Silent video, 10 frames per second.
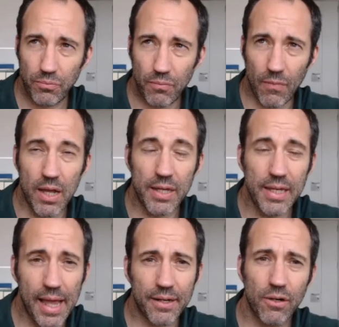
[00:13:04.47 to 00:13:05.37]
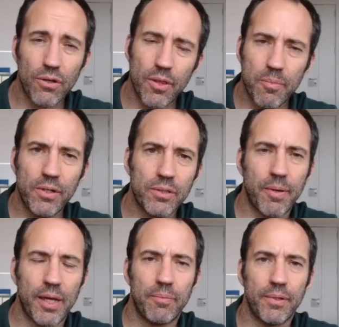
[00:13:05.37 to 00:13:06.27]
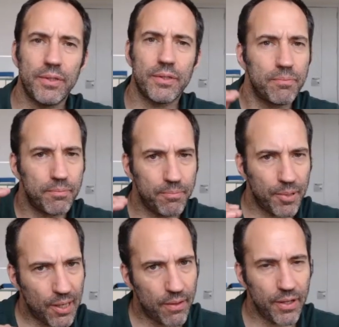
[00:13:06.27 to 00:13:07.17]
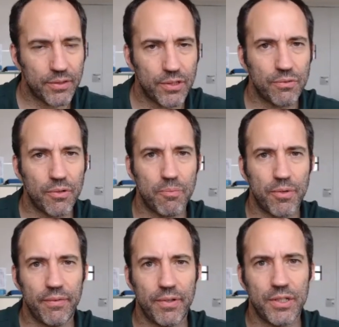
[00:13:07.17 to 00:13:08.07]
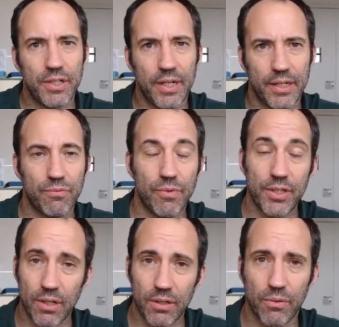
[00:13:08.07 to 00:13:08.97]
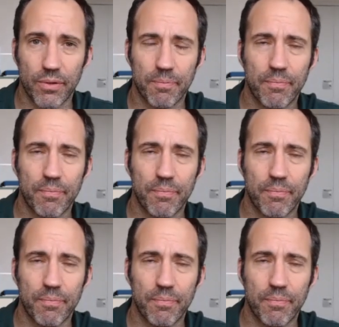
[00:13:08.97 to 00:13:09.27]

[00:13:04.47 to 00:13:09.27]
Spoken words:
Again, look at the past papers, pick out the answers from the previous years, recycle them.